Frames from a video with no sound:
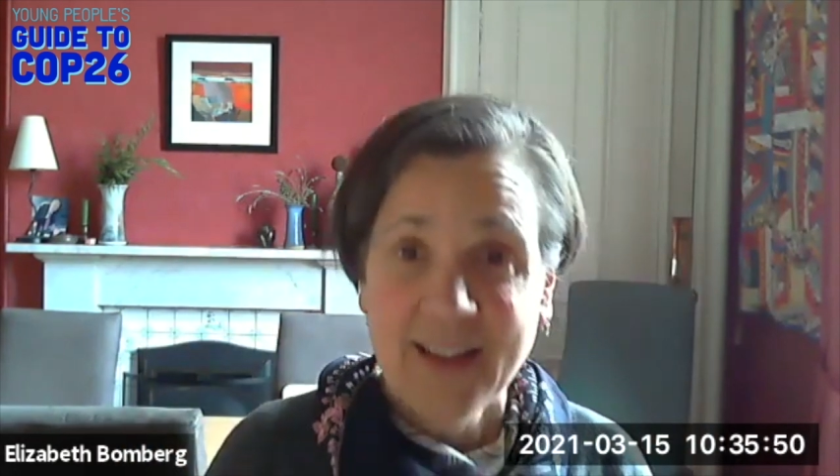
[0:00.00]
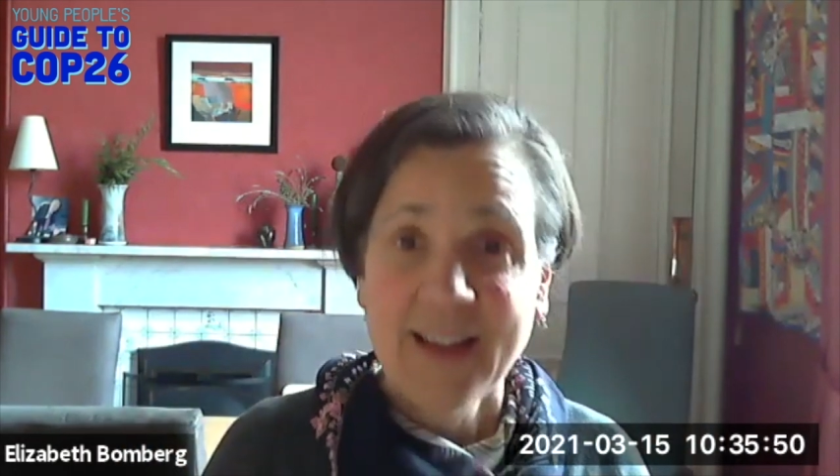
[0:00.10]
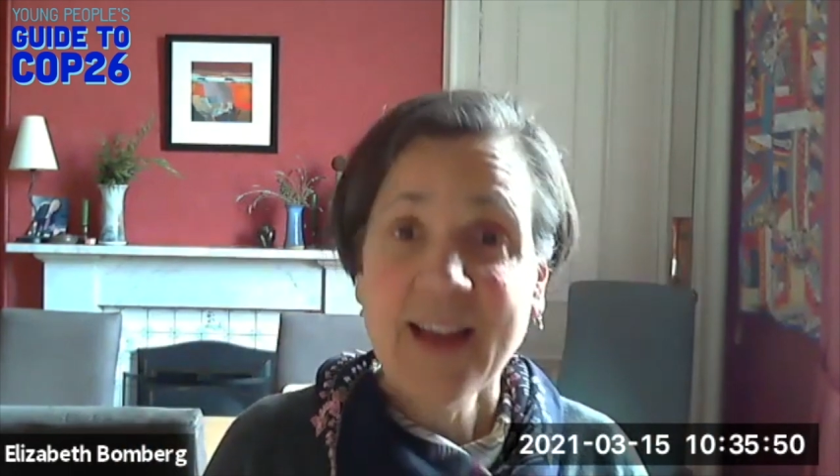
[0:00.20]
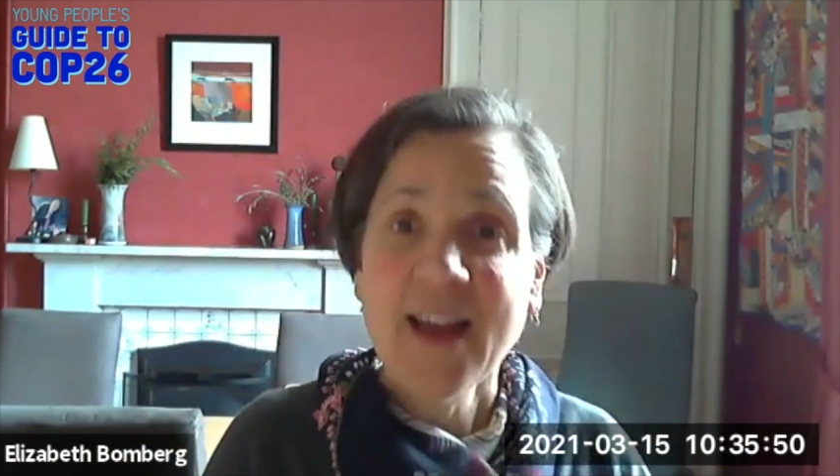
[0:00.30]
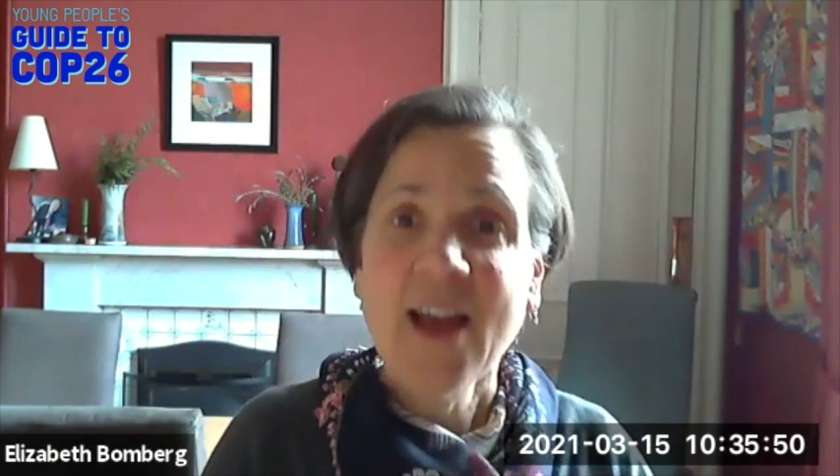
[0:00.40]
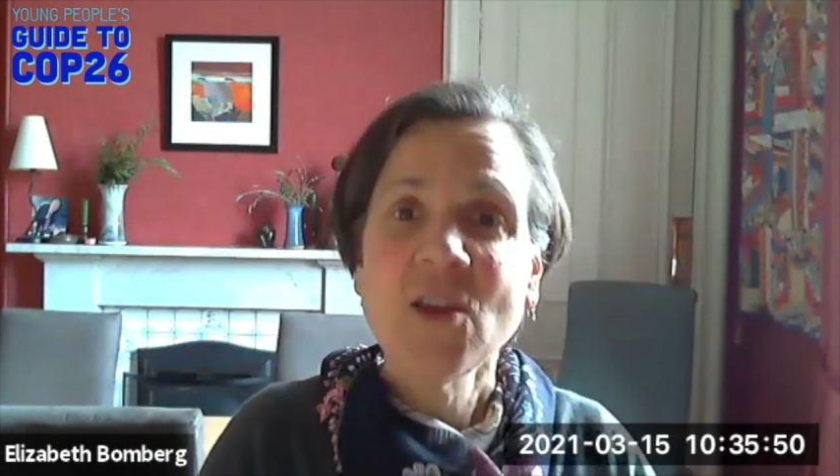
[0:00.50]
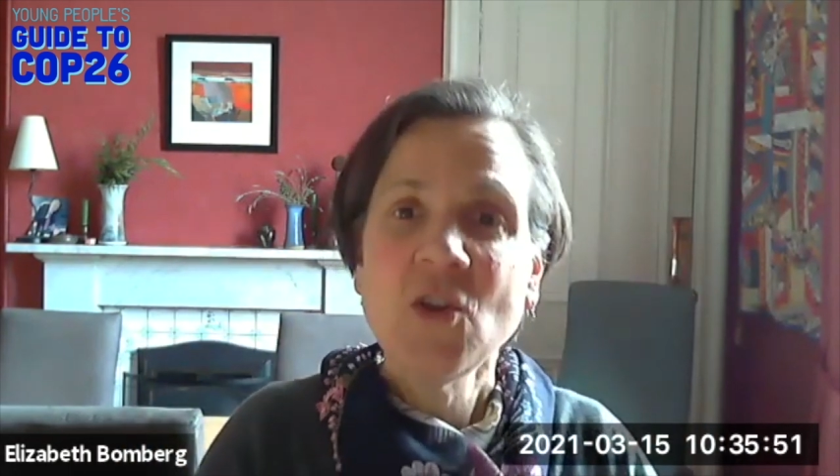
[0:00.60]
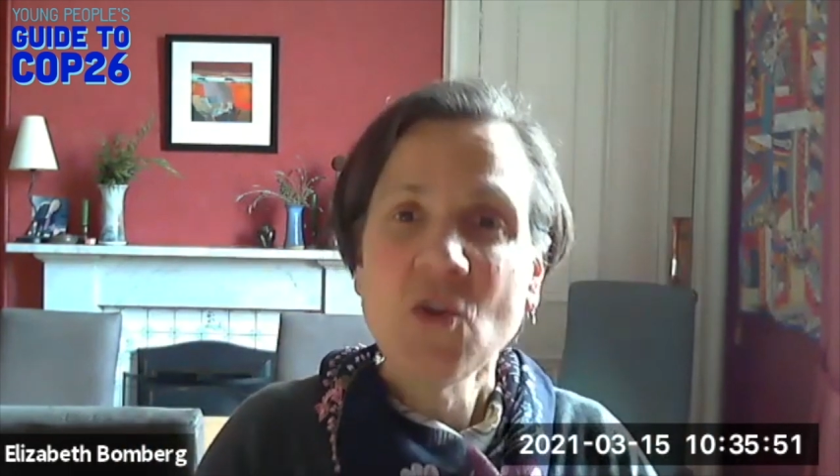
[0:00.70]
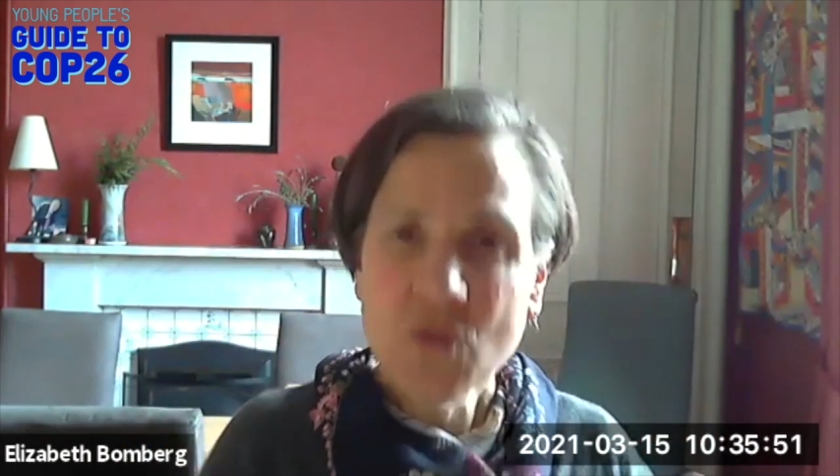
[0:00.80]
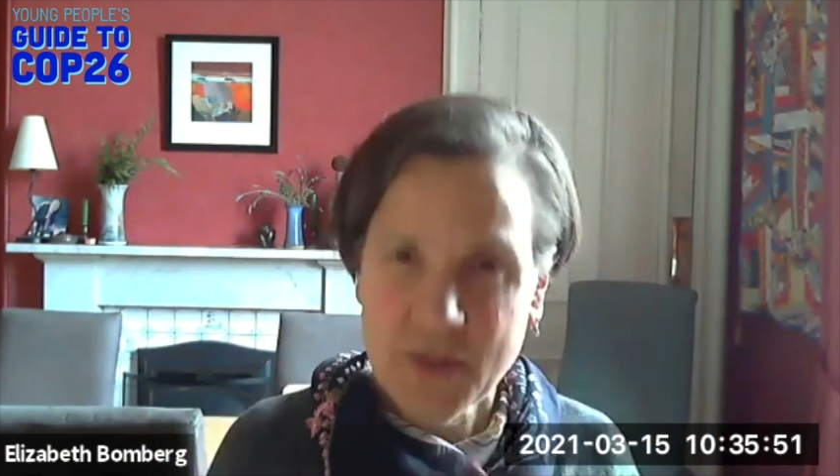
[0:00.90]
a
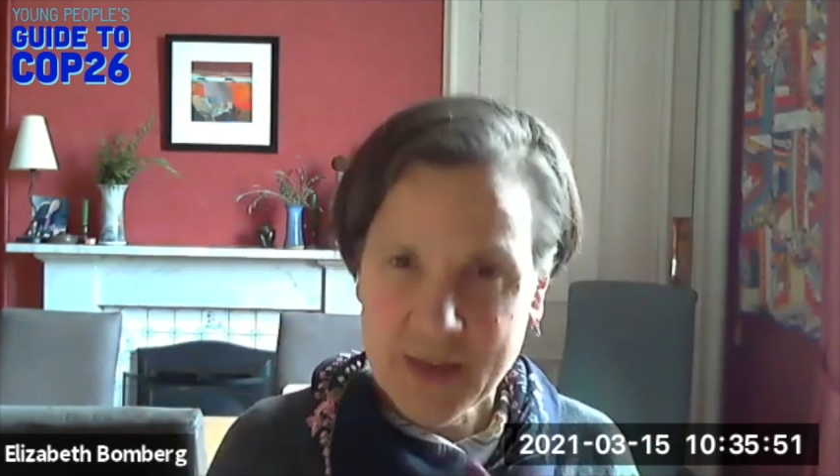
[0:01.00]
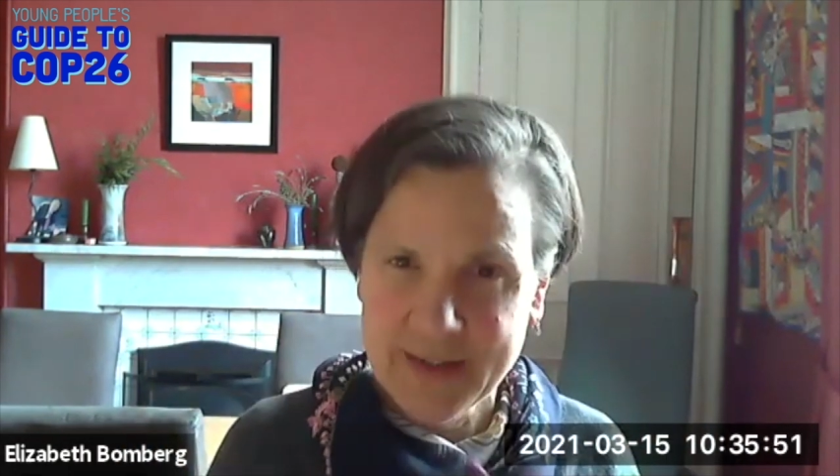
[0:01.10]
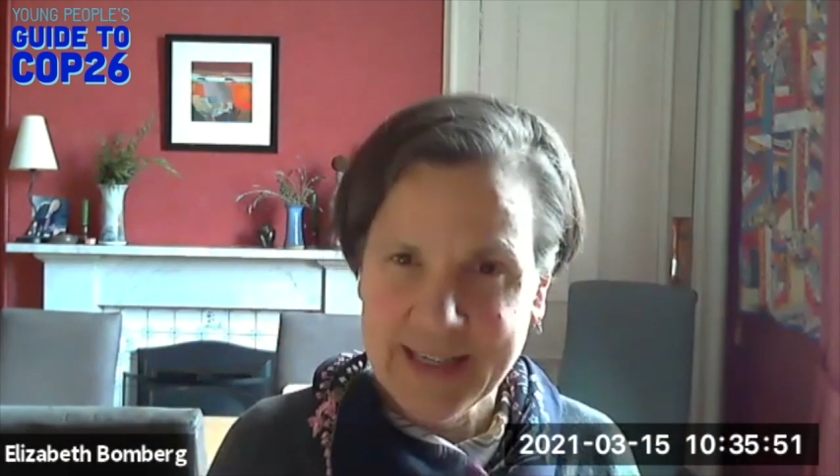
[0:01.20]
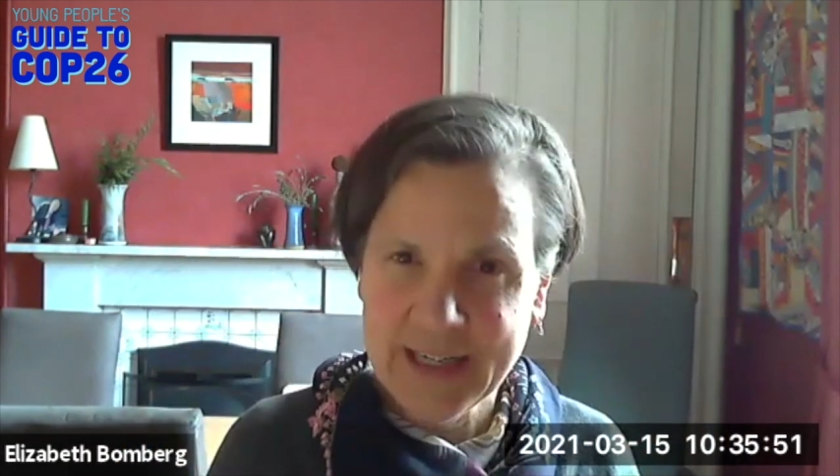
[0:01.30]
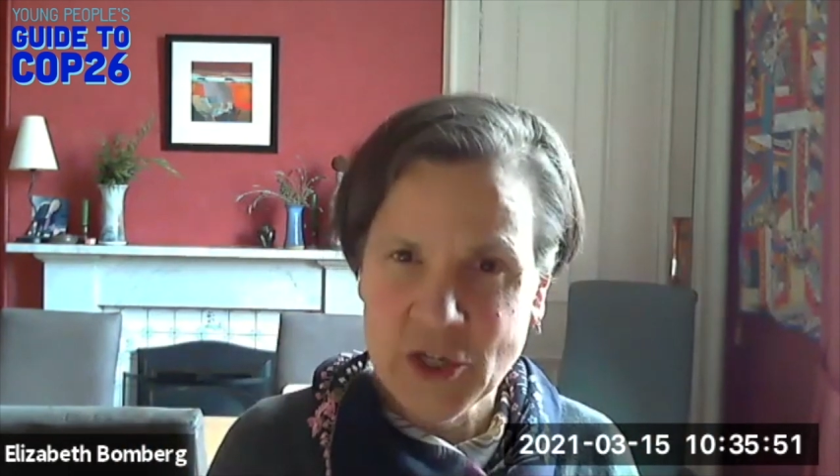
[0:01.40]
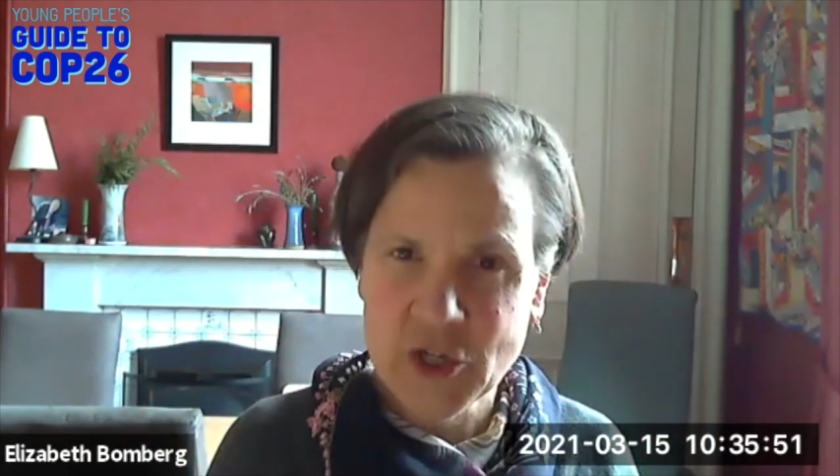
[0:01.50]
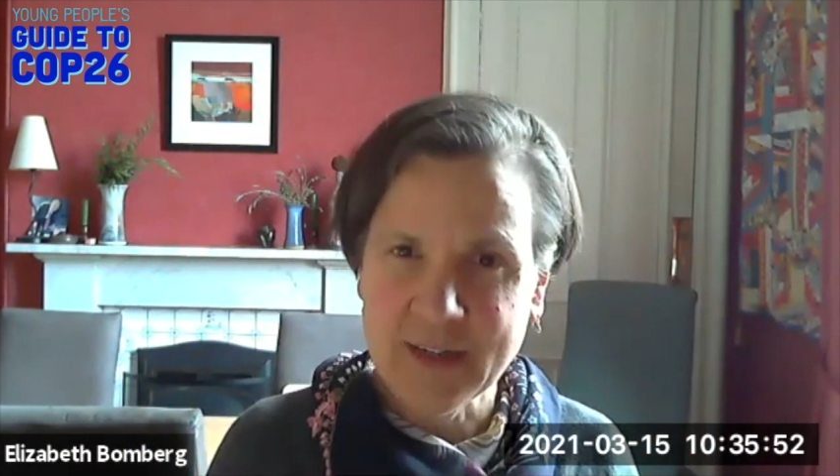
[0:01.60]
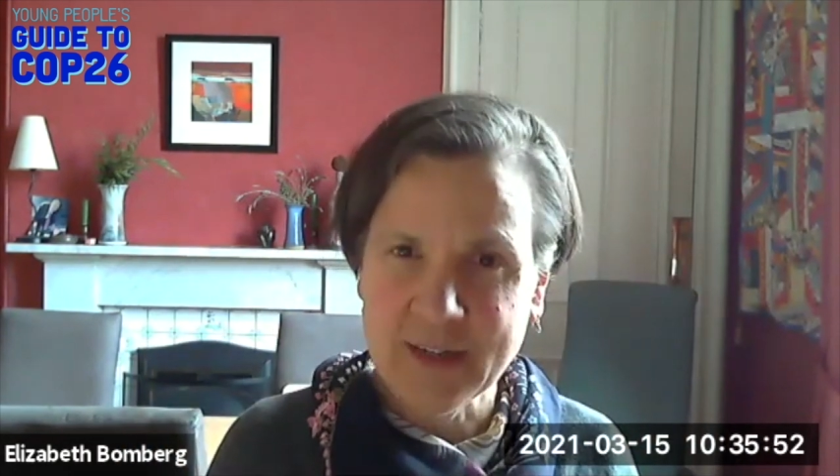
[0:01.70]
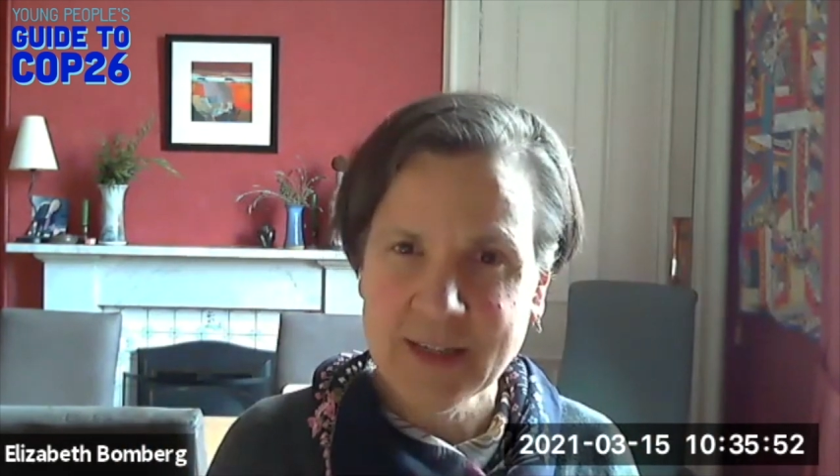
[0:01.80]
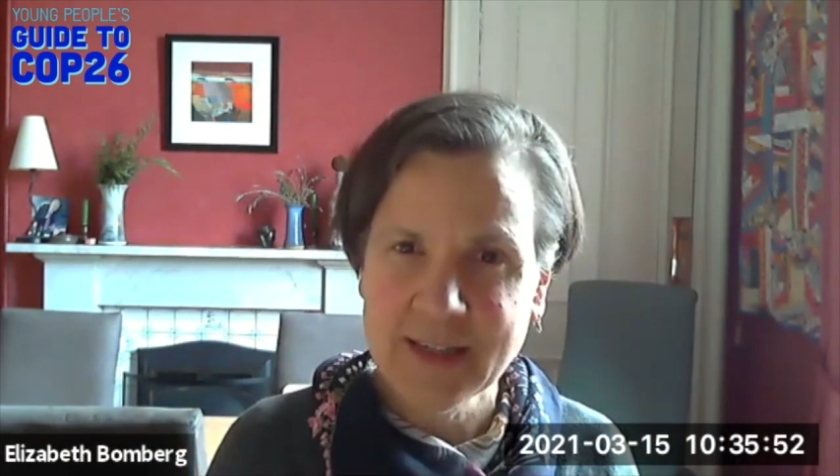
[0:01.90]
youth contingent,